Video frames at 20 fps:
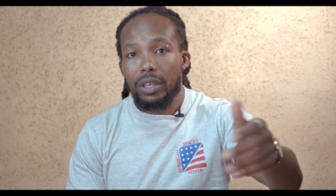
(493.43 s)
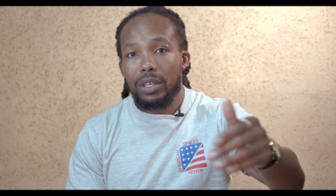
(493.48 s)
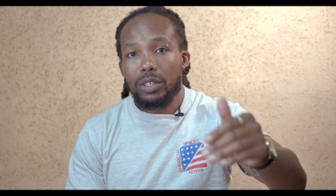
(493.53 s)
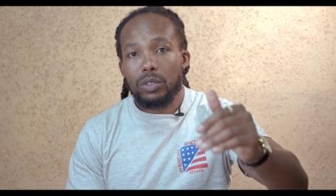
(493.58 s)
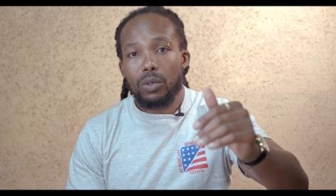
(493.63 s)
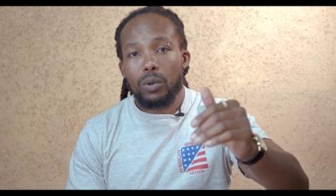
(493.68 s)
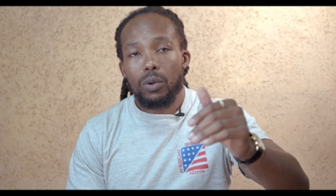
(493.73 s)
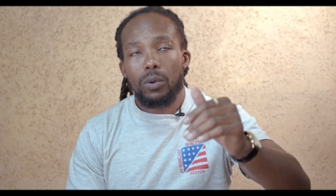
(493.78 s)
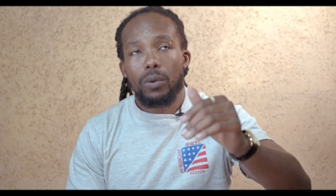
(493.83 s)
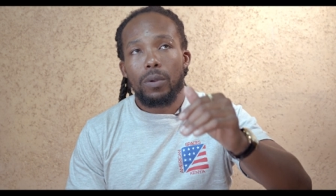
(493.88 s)

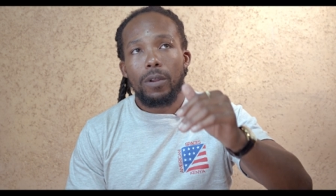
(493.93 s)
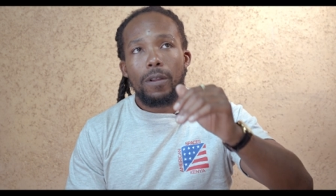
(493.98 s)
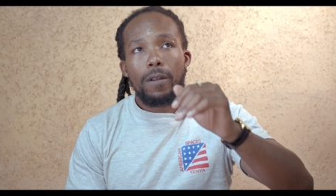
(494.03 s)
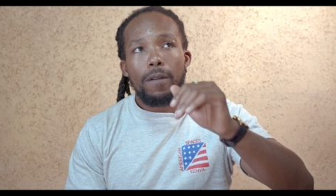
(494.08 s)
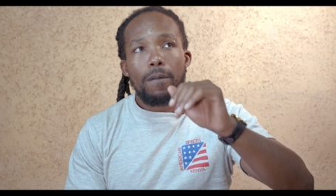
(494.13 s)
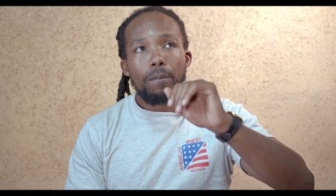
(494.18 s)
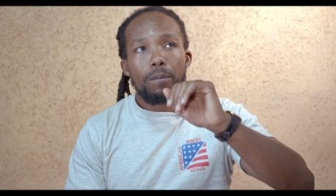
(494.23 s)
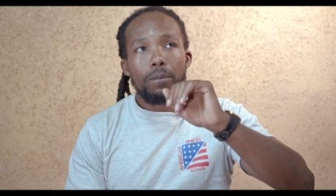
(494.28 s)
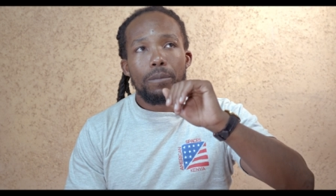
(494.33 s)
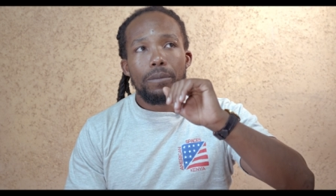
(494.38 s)
So
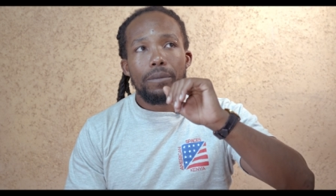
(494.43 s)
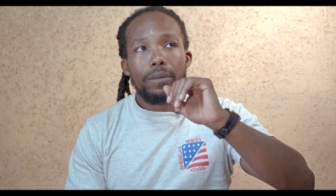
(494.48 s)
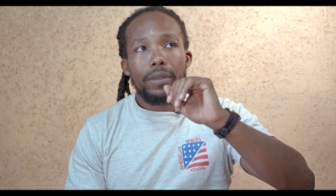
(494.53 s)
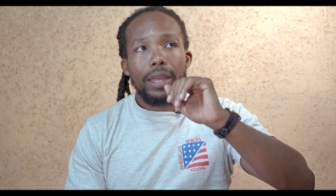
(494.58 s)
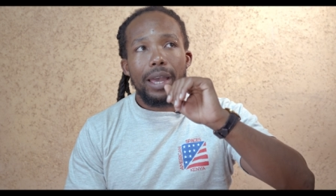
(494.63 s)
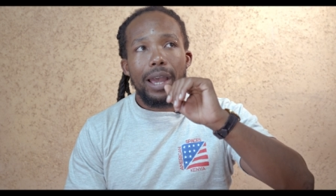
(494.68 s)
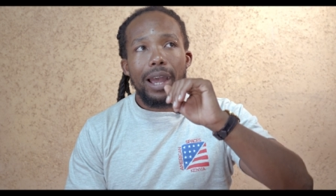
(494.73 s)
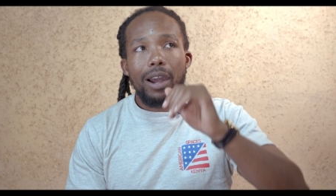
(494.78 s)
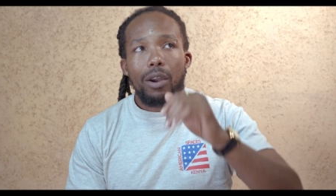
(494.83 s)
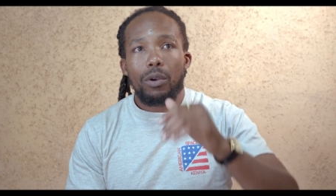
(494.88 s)

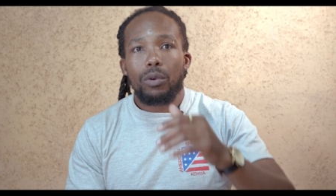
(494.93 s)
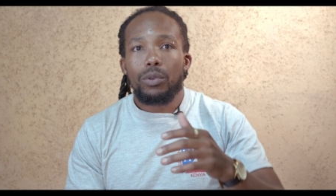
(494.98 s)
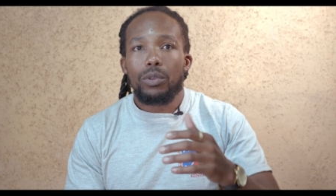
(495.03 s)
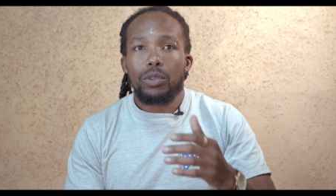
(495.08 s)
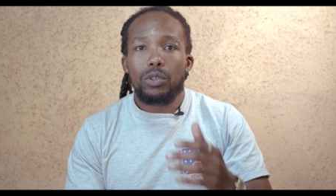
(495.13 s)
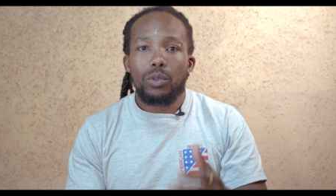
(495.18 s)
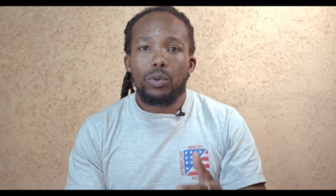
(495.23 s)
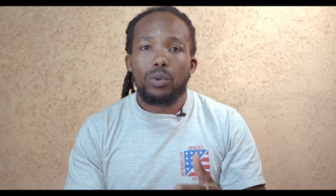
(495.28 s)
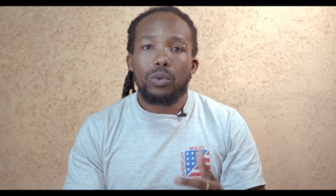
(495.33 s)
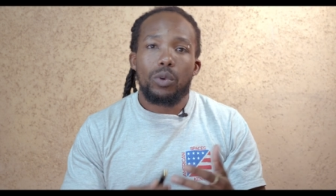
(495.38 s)
how
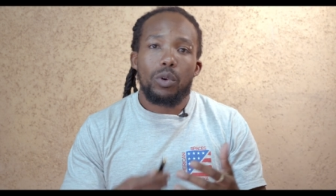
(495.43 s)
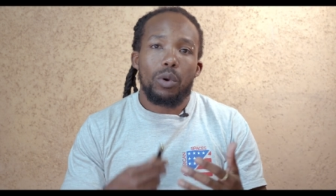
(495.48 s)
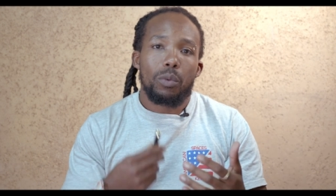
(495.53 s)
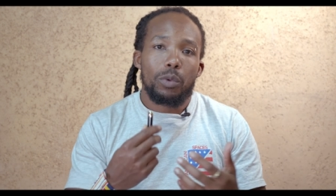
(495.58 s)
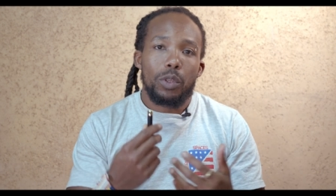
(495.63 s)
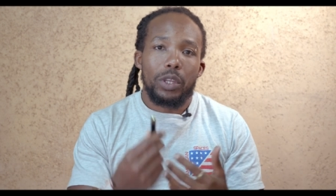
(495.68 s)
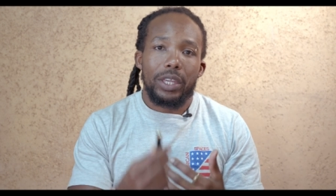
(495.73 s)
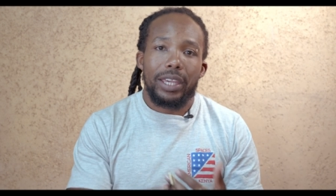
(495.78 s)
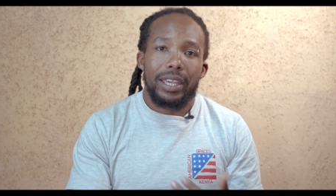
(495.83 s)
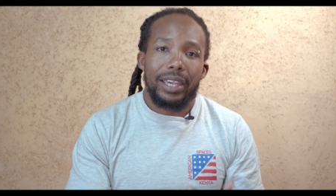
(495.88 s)
you
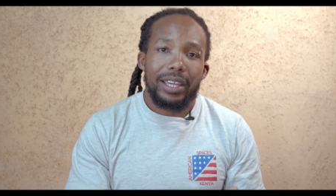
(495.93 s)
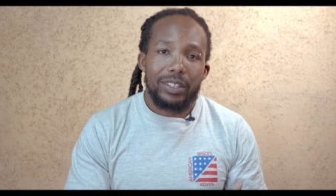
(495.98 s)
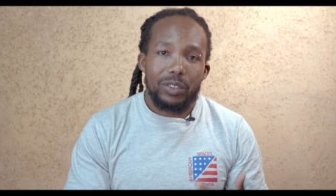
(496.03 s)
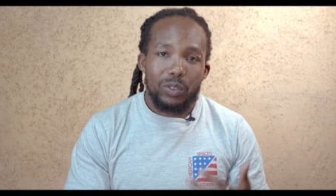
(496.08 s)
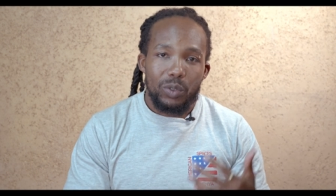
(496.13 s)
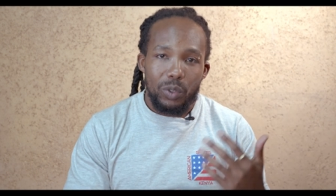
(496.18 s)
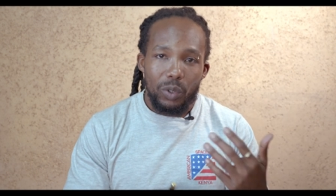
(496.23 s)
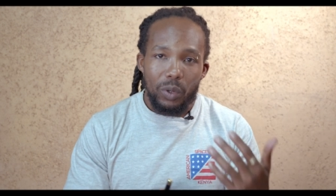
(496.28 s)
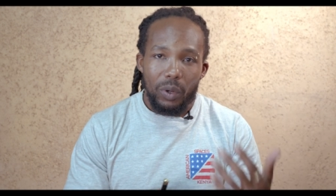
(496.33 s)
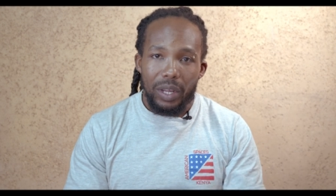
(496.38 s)
communicate
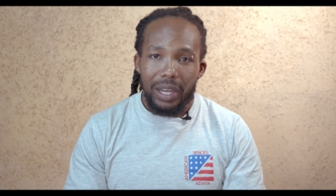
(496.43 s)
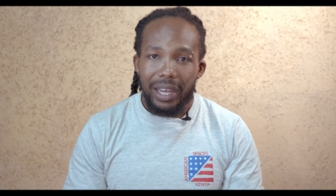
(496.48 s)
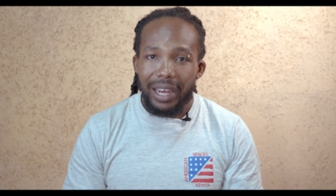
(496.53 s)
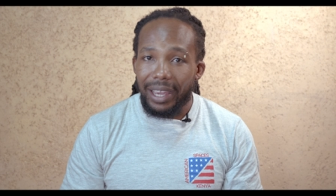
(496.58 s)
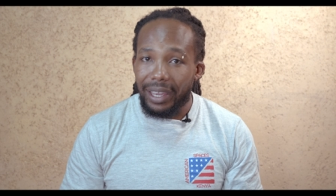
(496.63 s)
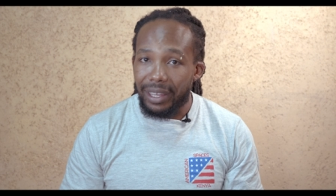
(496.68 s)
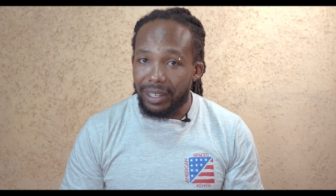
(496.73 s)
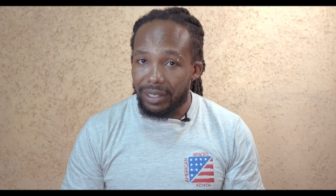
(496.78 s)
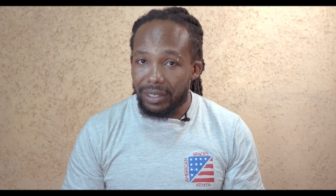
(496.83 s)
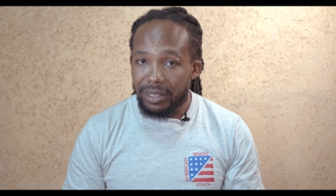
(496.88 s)
to your
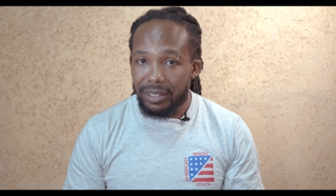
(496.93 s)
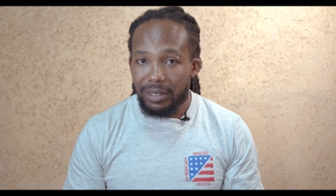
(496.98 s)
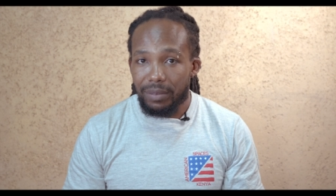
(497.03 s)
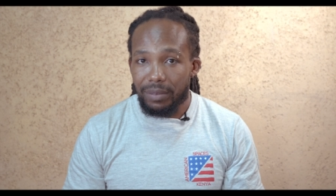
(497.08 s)
client,